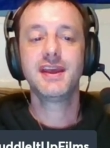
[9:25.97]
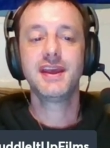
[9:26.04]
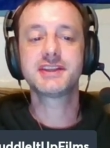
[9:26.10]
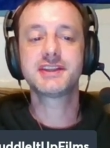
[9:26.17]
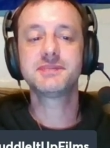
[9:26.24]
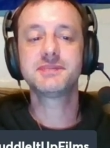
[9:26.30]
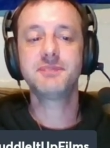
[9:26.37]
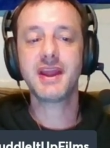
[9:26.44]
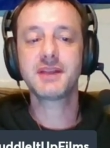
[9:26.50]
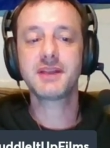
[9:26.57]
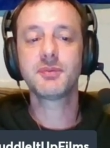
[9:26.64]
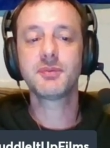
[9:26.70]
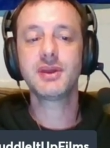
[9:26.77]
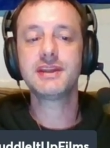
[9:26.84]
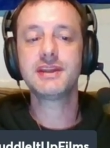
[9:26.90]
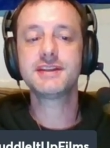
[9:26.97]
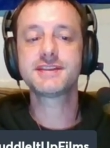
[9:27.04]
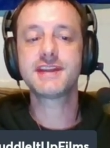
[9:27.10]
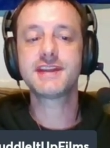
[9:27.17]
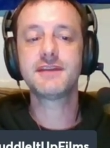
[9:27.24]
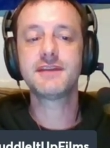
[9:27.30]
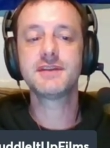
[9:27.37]
expect Brandon
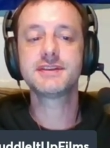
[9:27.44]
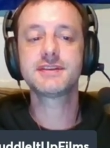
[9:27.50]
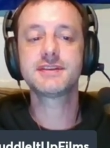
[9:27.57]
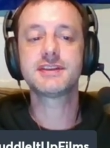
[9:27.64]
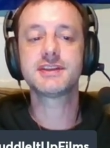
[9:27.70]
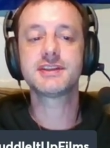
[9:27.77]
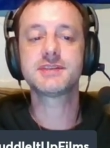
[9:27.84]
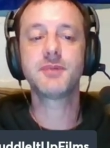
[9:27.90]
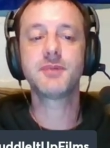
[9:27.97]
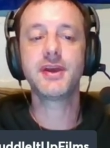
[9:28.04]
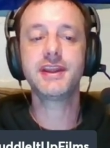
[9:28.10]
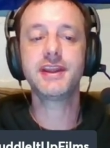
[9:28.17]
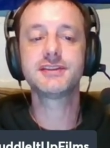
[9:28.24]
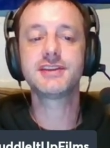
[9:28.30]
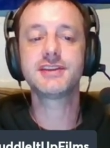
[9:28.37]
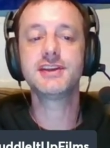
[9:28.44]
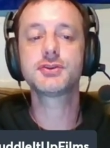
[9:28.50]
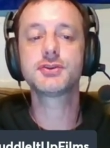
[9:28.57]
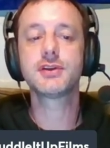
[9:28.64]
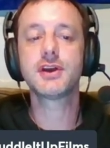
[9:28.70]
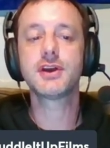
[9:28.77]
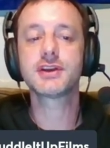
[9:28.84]
Stephens, despite his
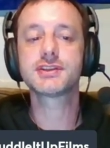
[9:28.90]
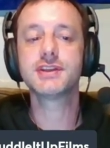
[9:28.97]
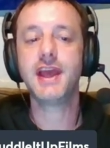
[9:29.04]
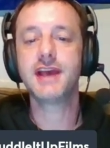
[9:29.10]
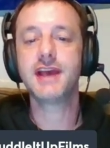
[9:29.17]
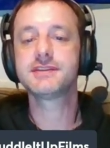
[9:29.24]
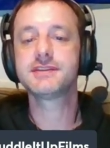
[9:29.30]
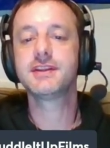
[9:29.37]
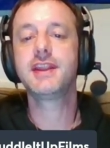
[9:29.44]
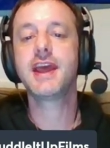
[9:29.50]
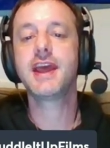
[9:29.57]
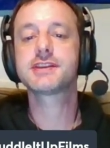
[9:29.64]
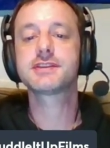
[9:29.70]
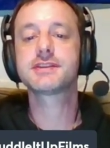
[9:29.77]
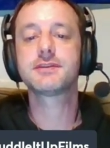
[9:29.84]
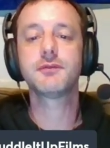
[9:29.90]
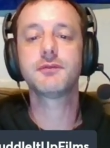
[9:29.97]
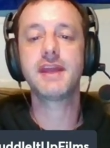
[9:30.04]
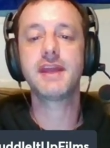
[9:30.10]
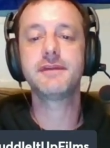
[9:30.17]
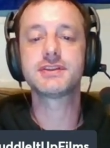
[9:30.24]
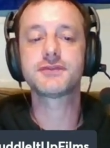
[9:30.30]
introduction as the next
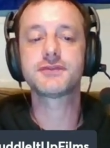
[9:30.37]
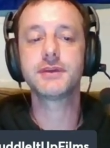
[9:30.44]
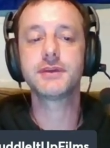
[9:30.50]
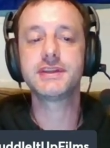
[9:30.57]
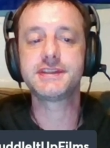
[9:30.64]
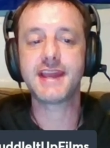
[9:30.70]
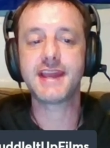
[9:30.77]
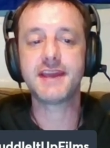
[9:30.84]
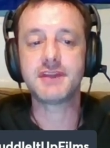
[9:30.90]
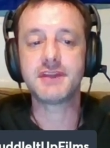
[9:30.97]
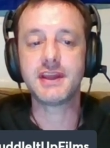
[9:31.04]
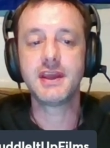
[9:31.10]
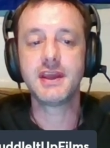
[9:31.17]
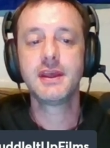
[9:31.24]
Ravens free safety,